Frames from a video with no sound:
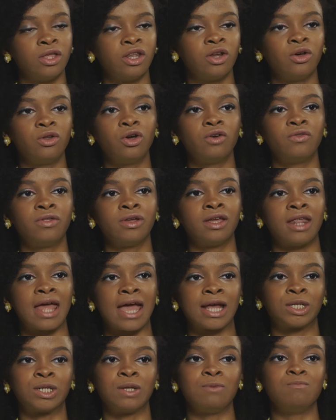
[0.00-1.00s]
They don't know if they can
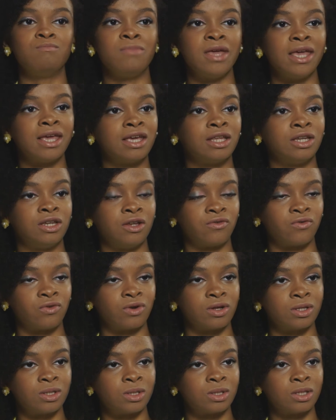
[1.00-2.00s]
actually make a
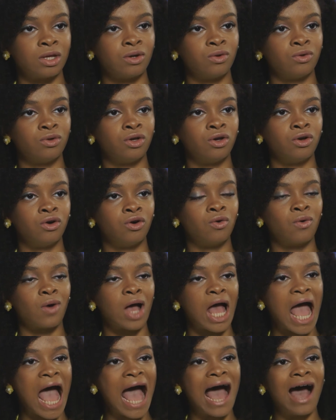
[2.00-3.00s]
difference. They don't know
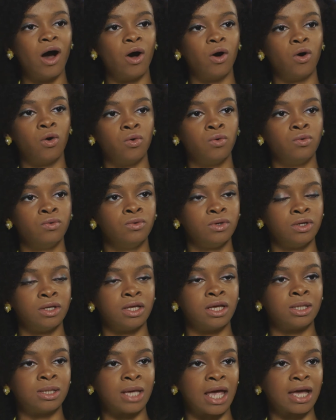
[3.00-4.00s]
how
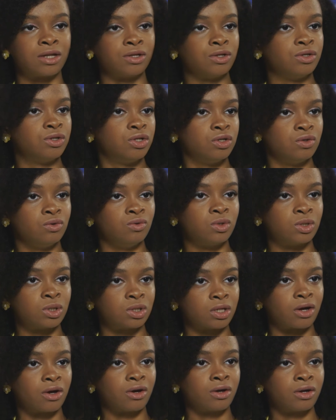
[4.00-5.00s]
exactly to
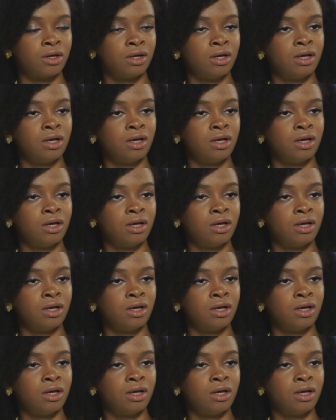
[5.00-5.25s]
start.